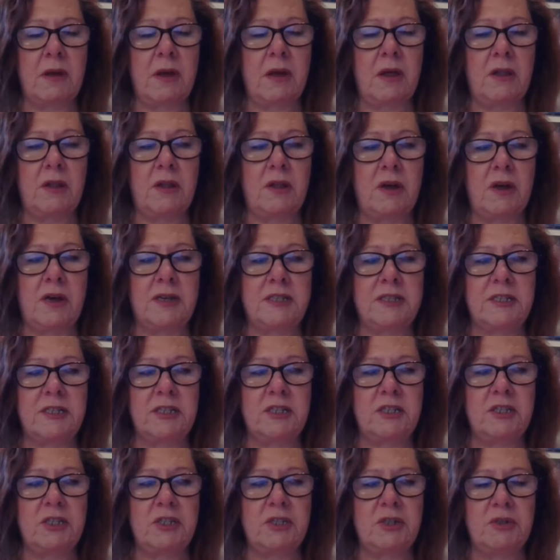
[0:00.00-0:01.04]
a lot to
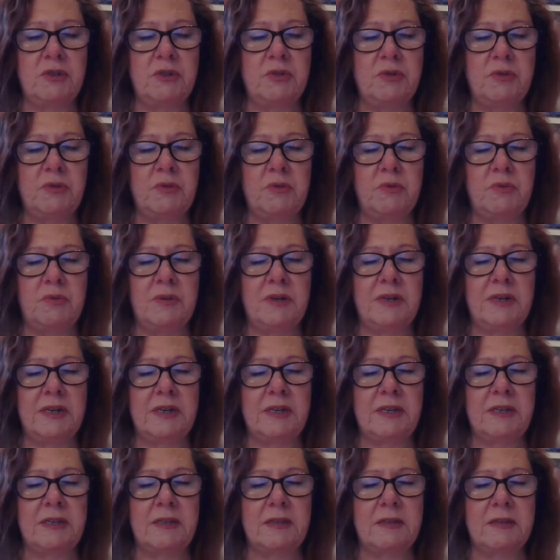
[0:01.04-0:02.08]
do
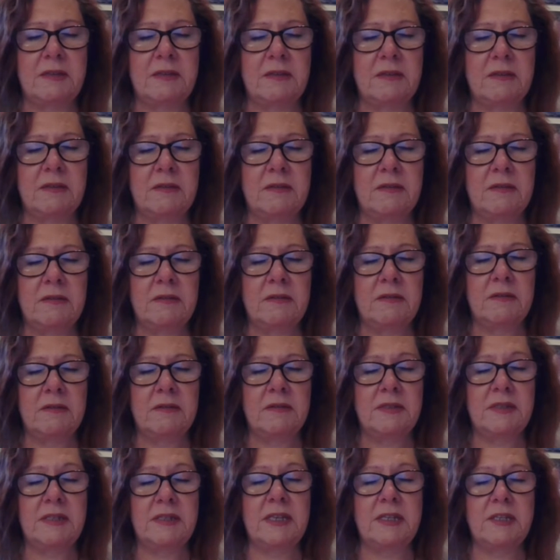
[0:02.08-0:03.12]
with
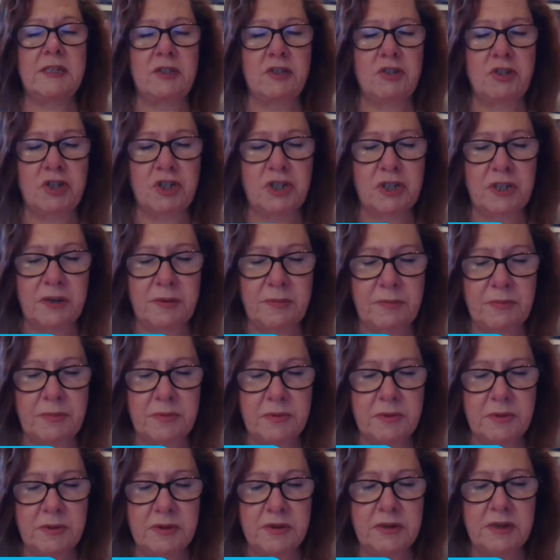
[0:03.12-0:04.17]
censorship
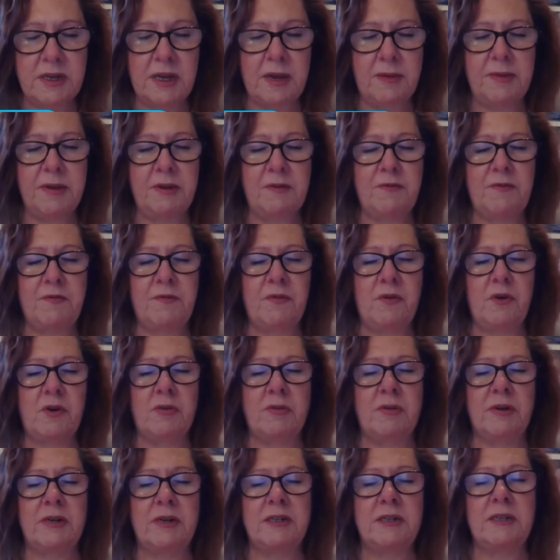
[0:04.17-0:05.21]
coming
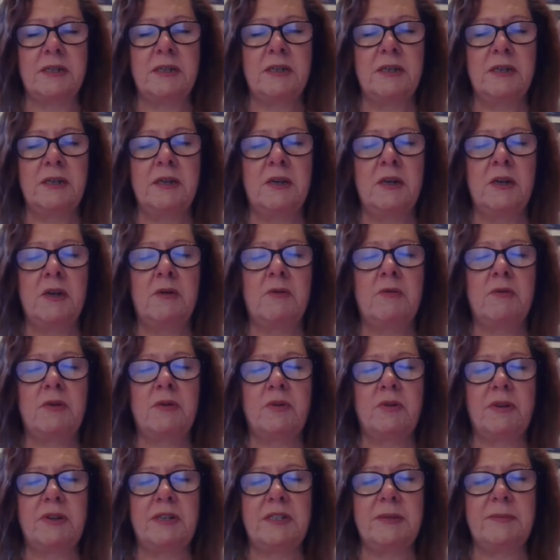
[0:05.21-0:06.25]
forward, we're
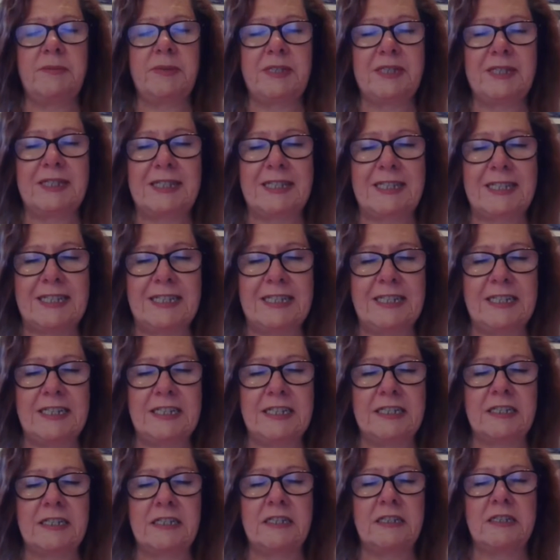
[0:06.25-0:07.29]
going to be seeing
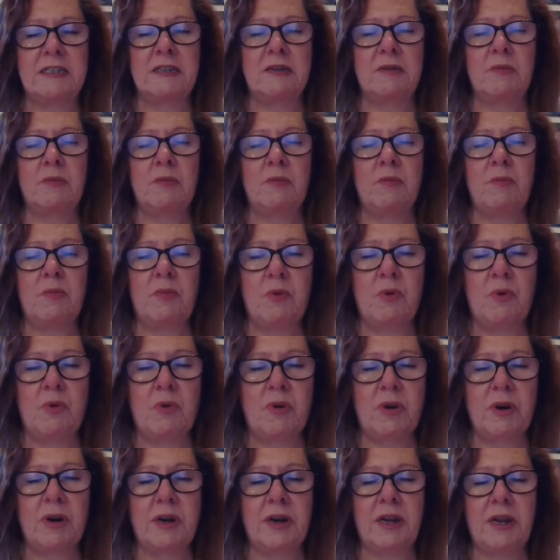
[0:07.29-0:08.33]
it
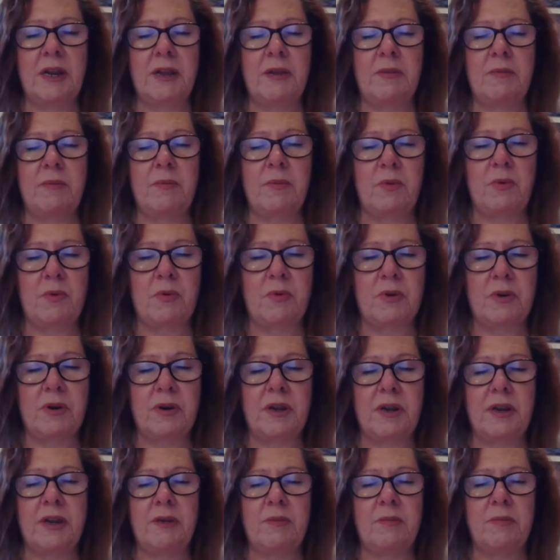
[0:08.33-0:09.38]
more and
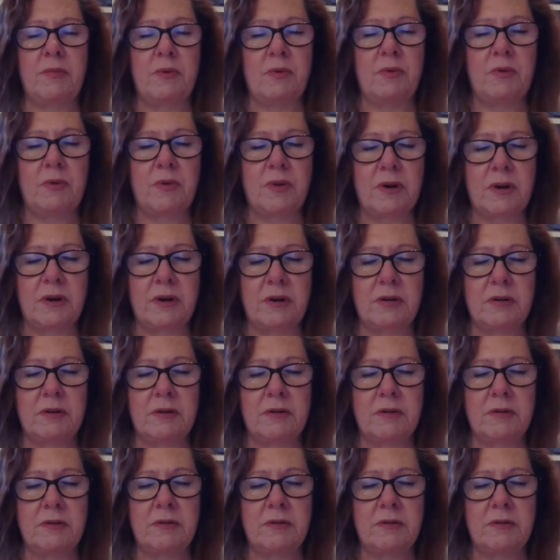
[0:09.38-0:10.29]
more and more.